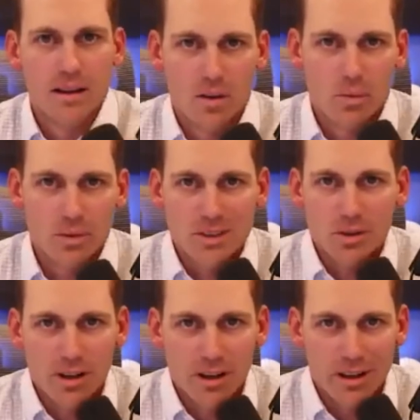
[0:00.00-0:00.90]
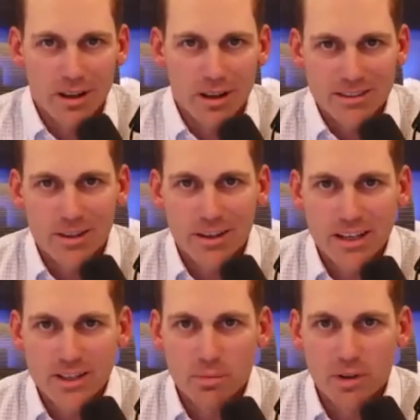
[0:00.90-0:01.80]
What's going on, SCR
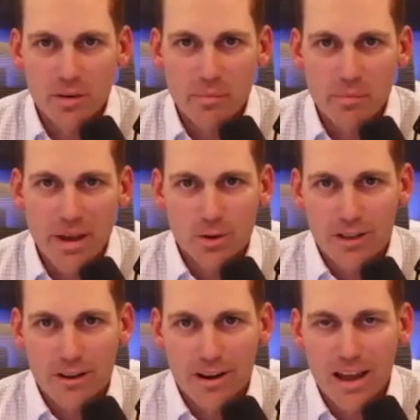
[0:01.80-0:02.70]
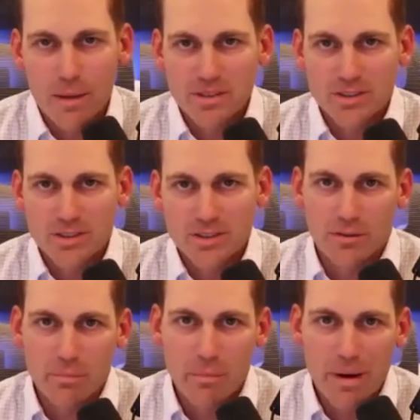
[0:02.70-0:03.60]
Nation? Welcome back to another episode of
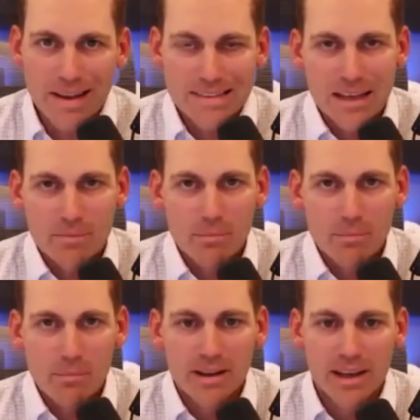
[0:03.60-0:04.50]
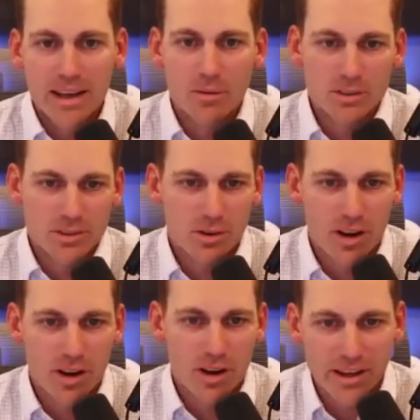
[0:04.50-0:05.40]
Mindset Monday. What's going
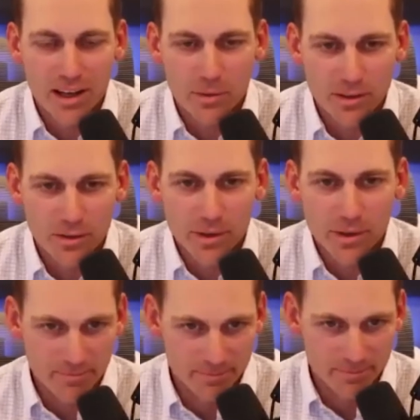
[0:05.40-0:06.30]
on, Mike? How are we doing, buddy?